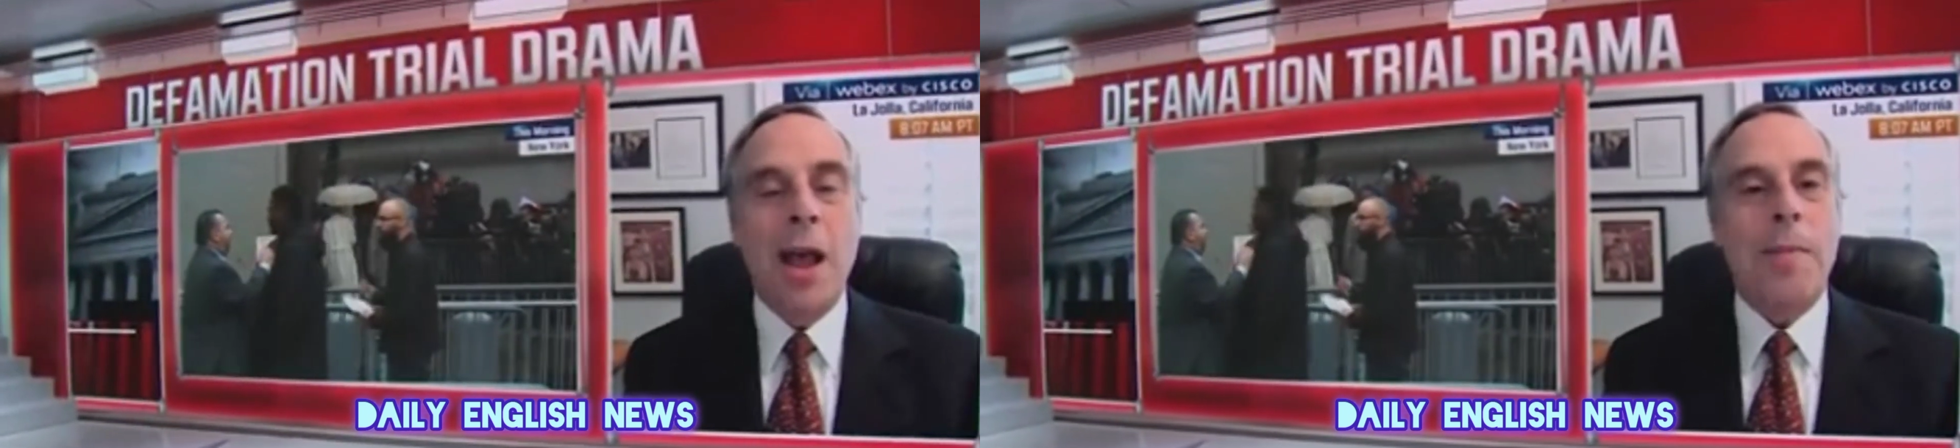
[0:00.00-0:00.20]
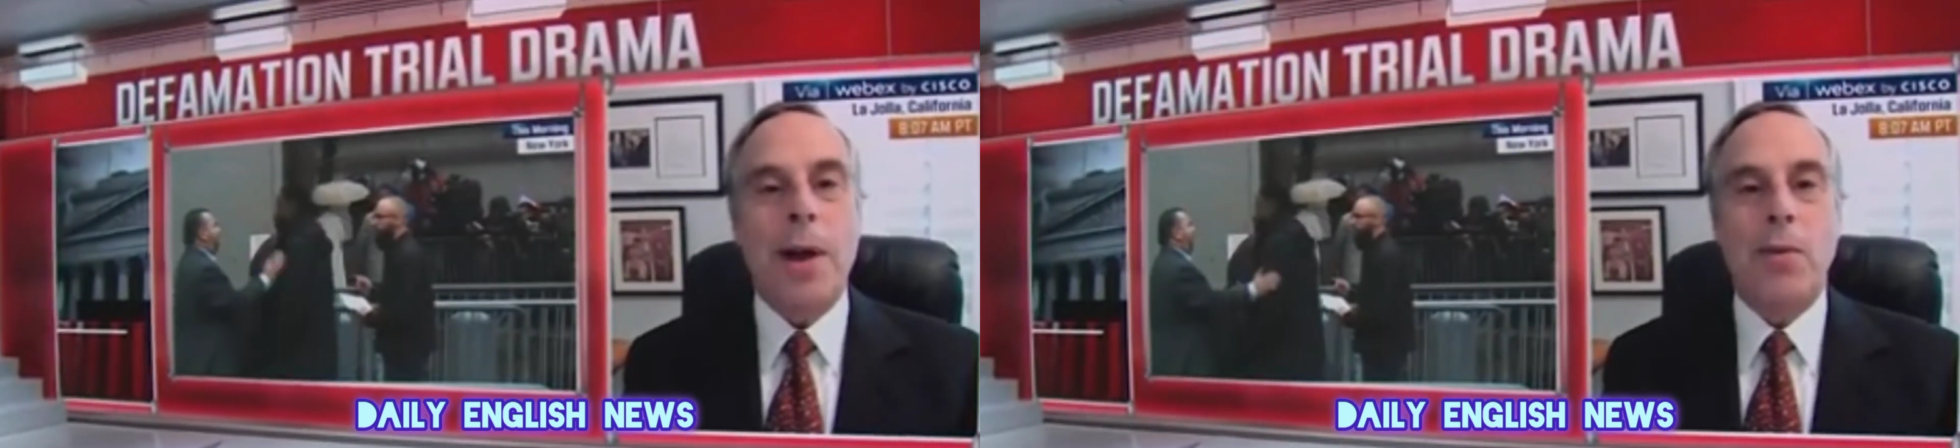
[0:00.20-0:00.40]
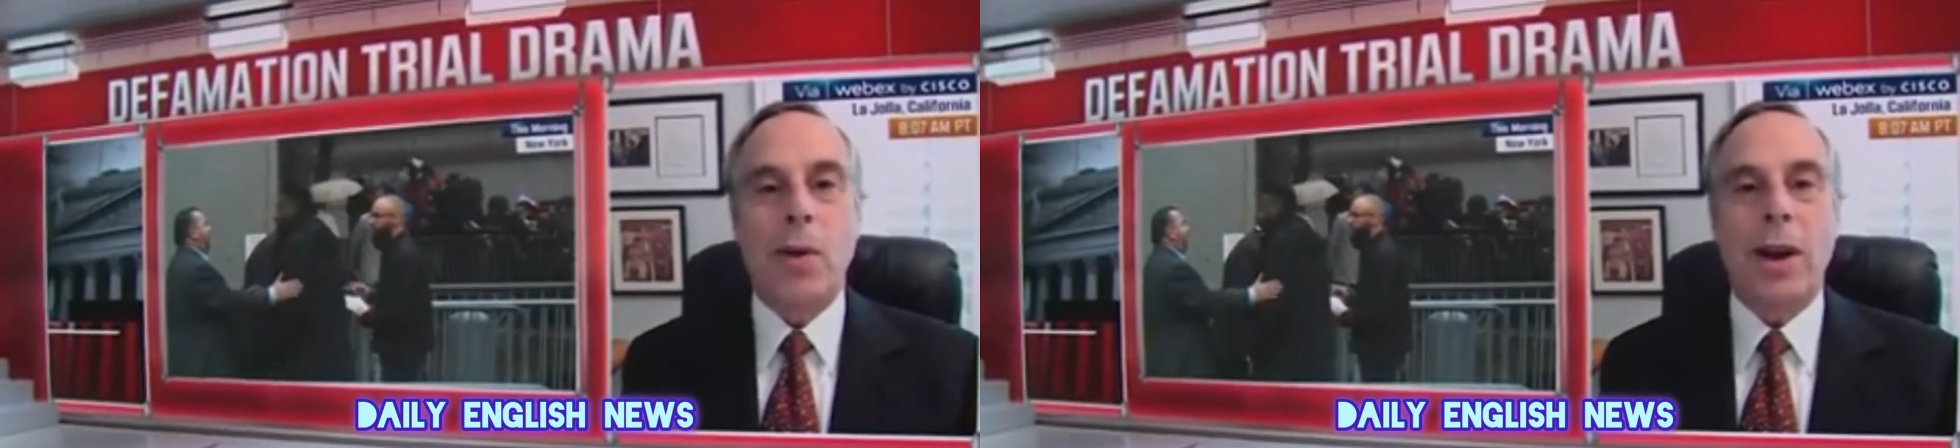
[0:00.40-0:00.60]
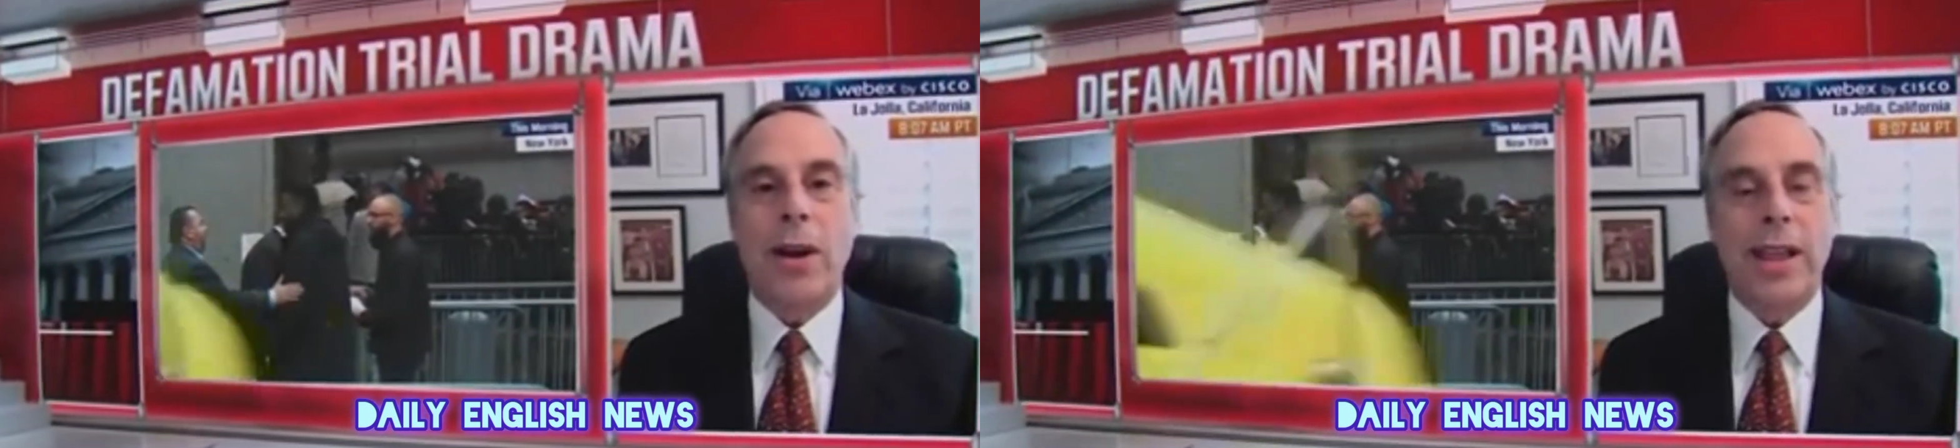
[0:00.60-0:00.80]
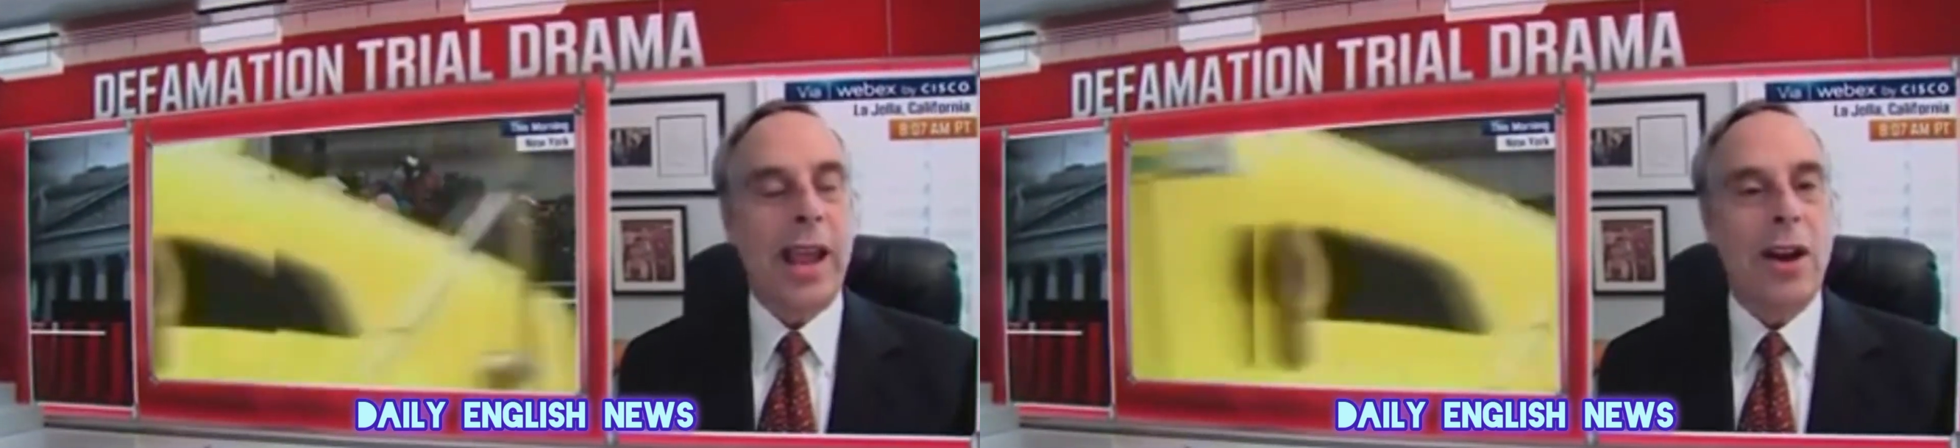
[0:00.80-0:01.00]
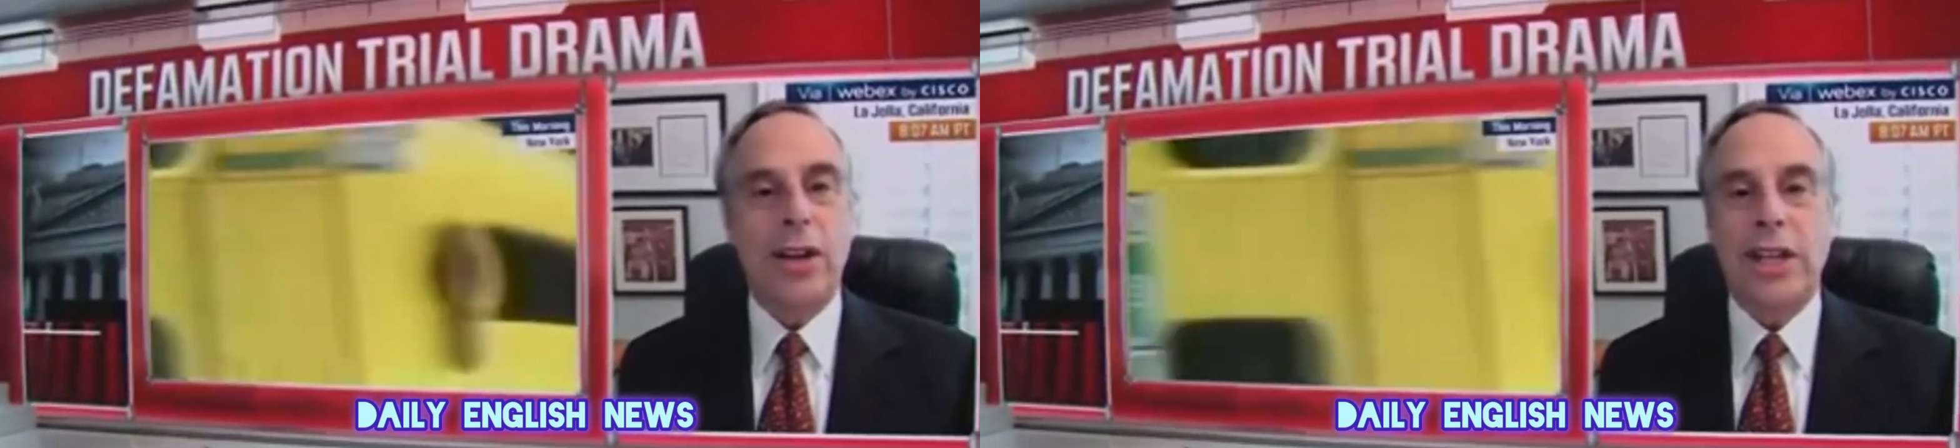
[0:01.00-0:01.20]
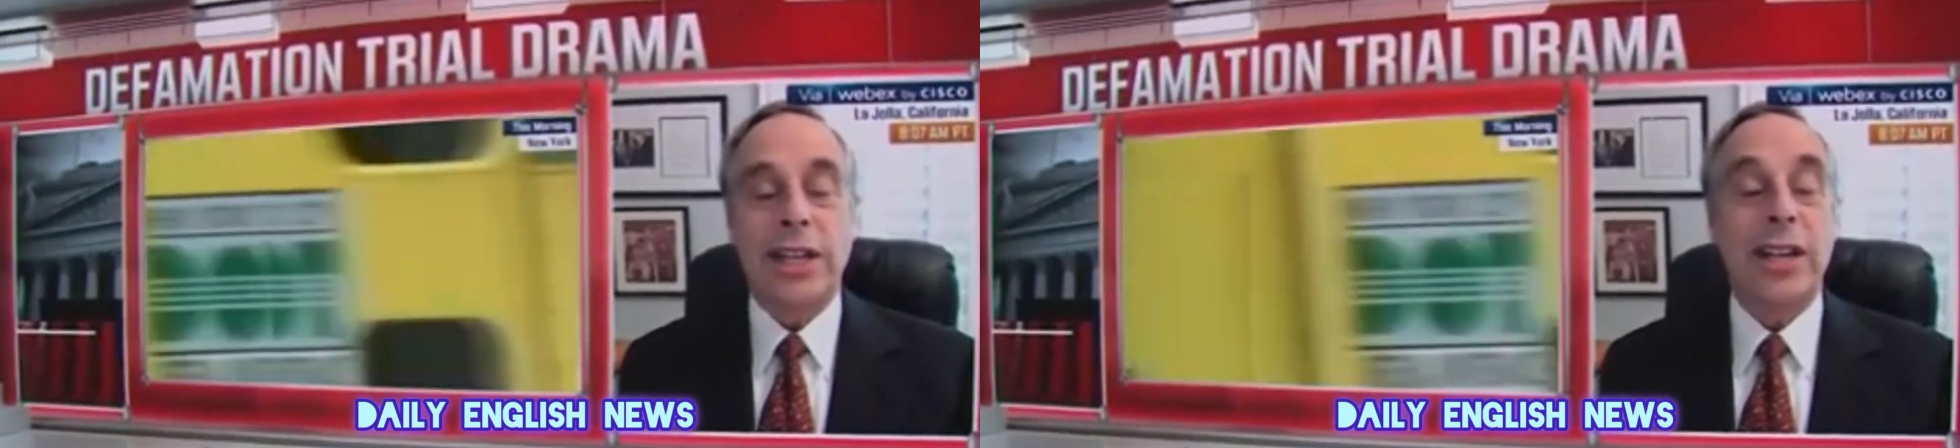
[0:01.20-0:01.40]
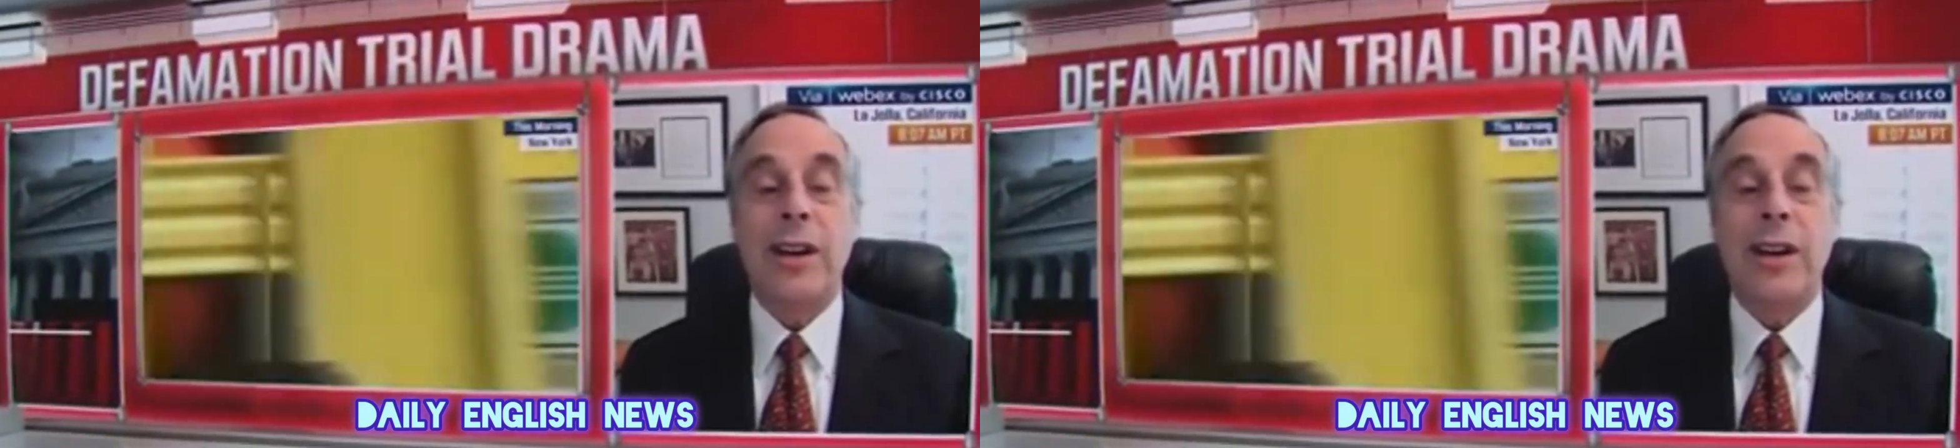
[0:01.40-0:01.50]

but really they're just